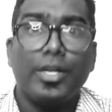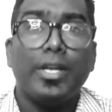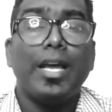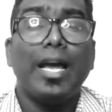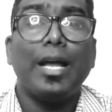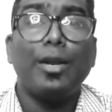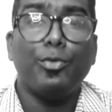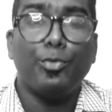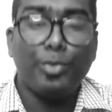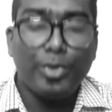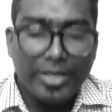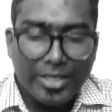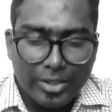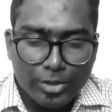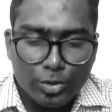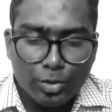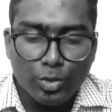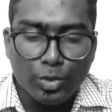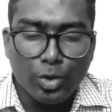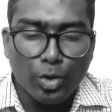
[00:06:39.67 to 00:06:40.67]
and we need
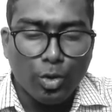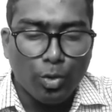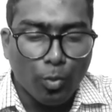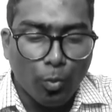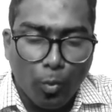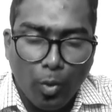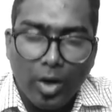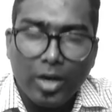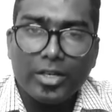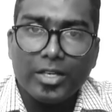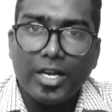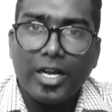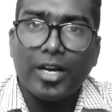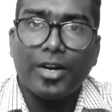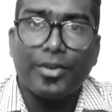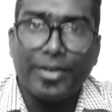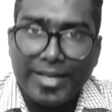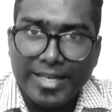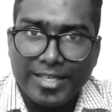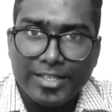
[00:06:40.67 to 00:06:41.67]
to know what our
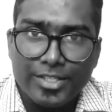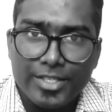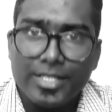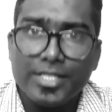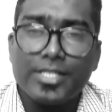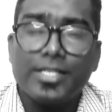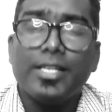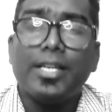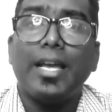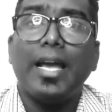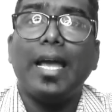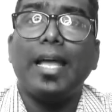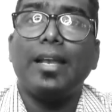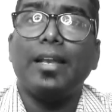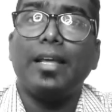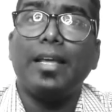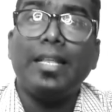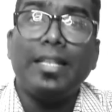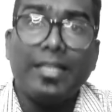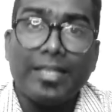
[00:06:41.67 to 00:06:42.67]
range is,
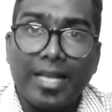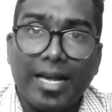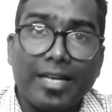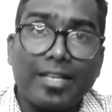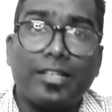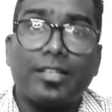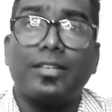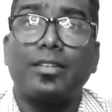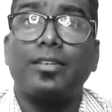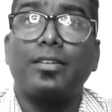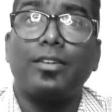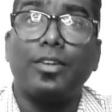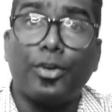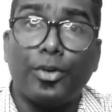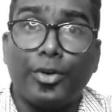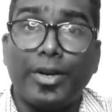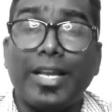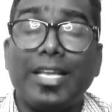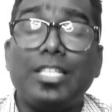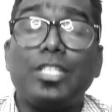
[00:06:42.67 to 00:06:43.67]
and in that
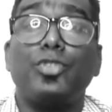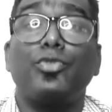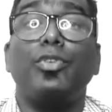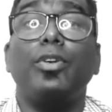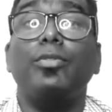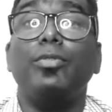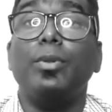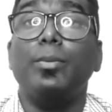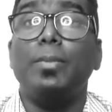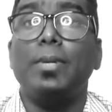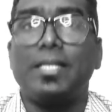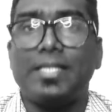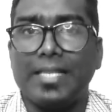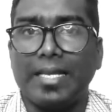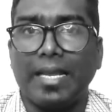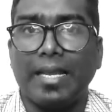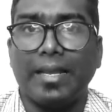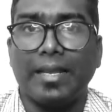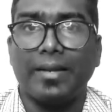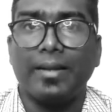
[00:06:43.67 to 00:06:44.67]
range we will be
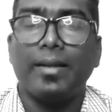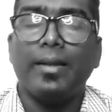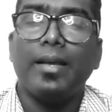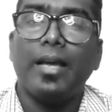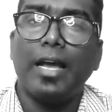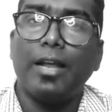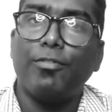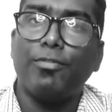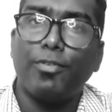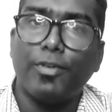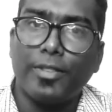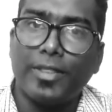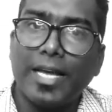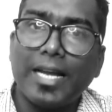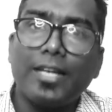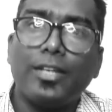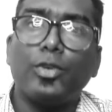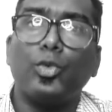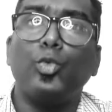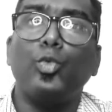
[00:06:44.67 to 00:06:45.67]
singing it. And for
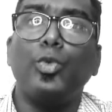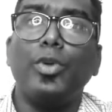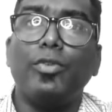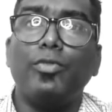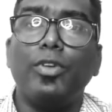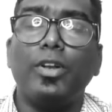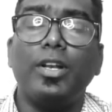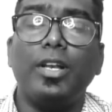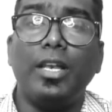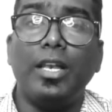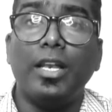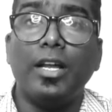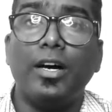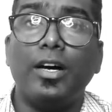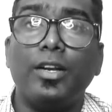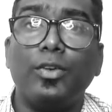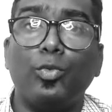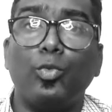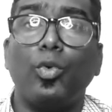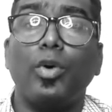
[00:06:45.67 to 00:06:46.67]
that we will
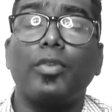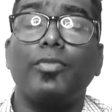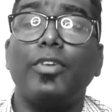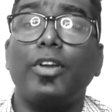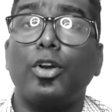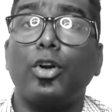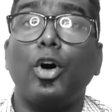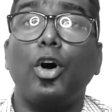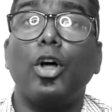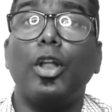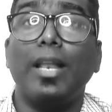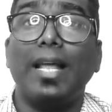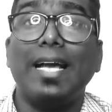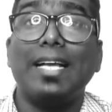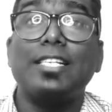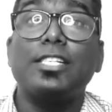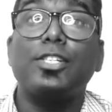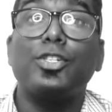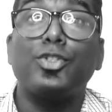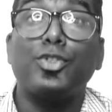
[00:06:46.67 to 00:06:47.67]
learn what we call
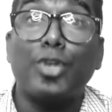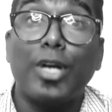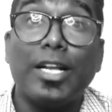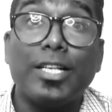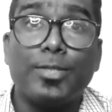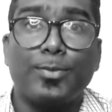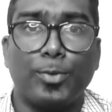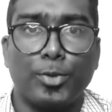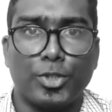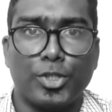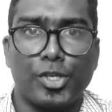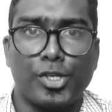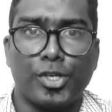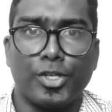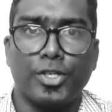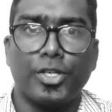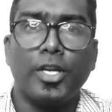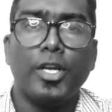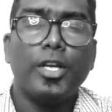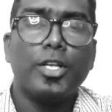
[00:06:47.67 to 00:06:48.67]
as transposition.
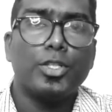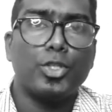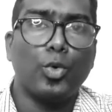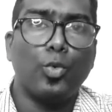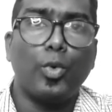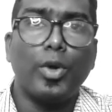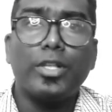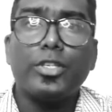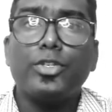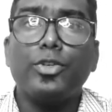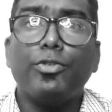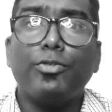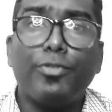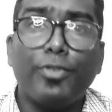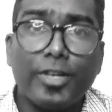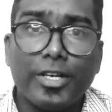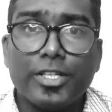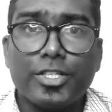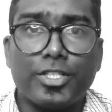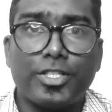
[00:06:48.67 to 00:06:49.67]
So once you
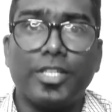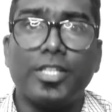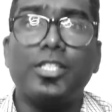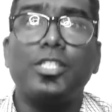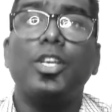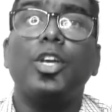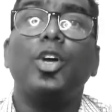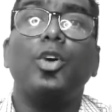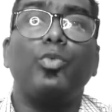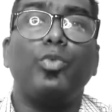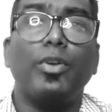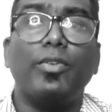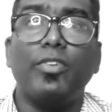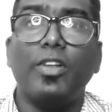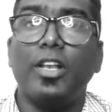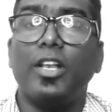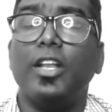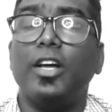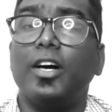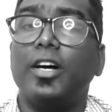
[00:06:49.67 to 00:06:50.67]
finish this, we
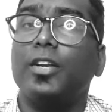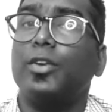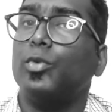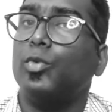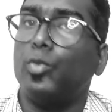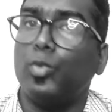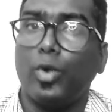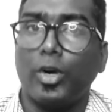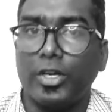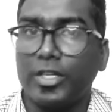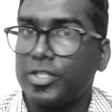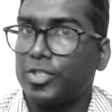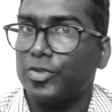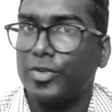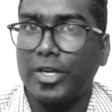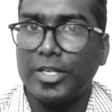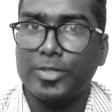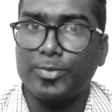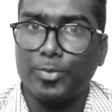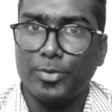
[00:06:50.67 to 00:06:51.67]
will learn what is
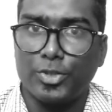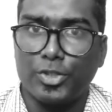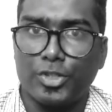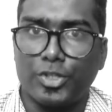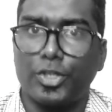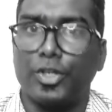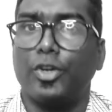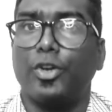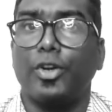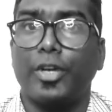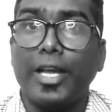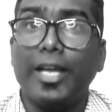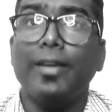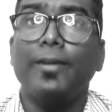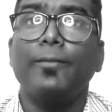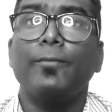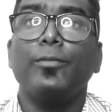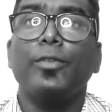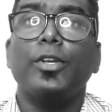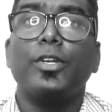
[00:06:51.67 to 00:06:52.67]
transposition. Okay,
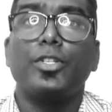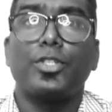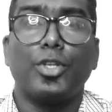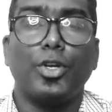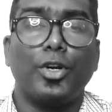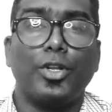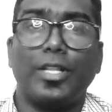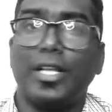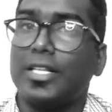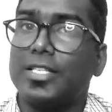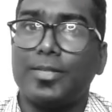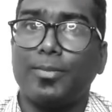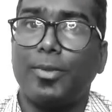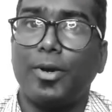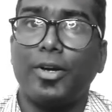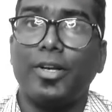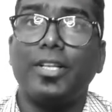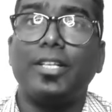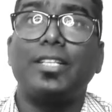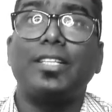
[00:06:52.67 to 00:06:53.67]
so that's
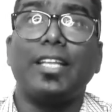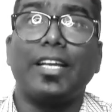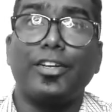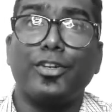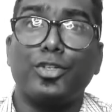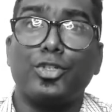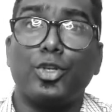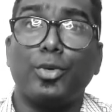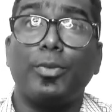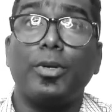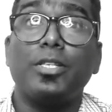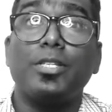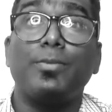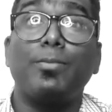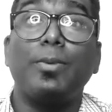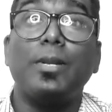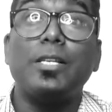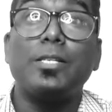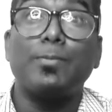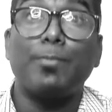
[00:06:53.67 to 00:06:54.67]
about it. Thank you so much.
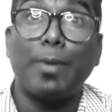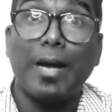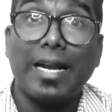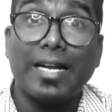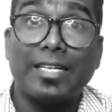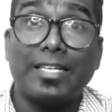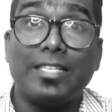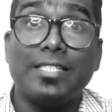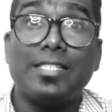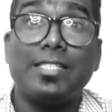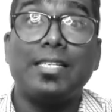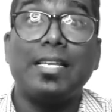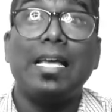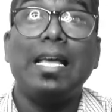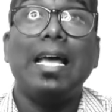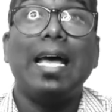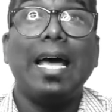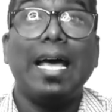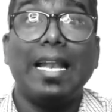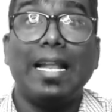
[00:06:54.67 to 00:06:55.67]
Please practice,
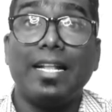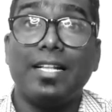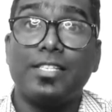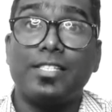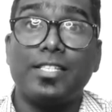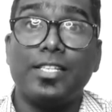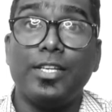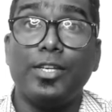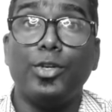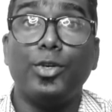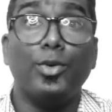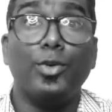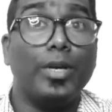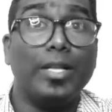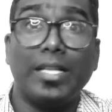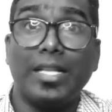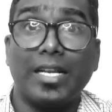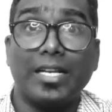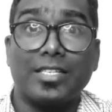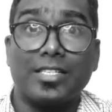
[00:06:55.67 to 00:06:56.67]
and I'll see you in
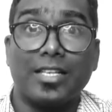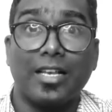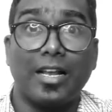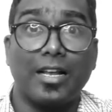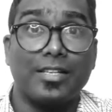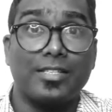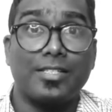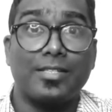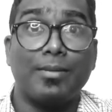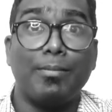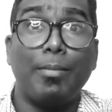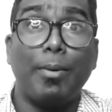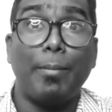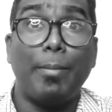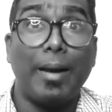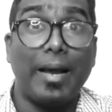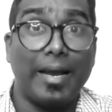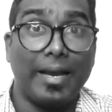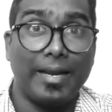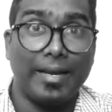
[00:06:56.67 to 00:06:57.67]
the next class. Bye
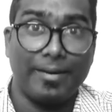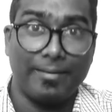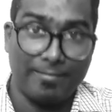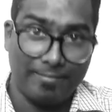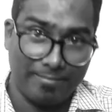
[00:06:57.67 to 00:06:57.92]
bye.